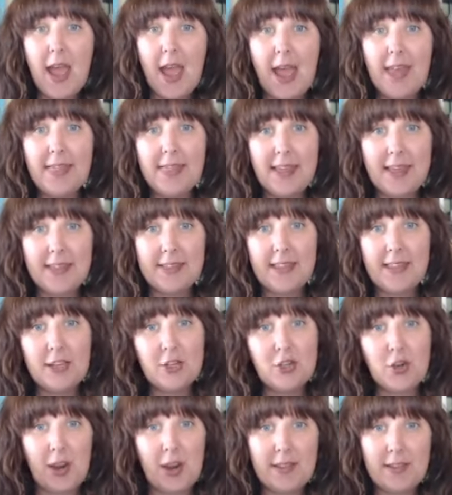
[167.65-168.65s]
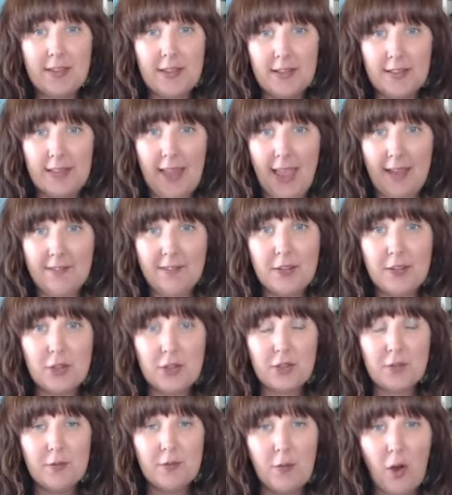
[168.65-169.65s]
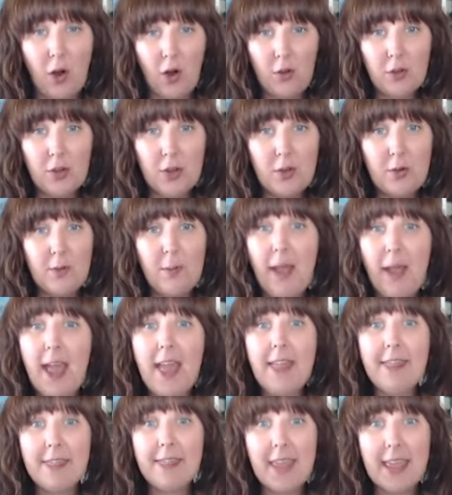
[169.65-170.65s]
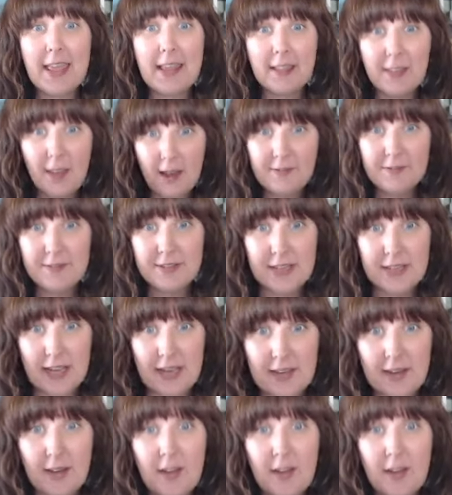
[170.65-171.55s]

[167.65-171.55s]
And then they tried the Lavender Volume and they loved it.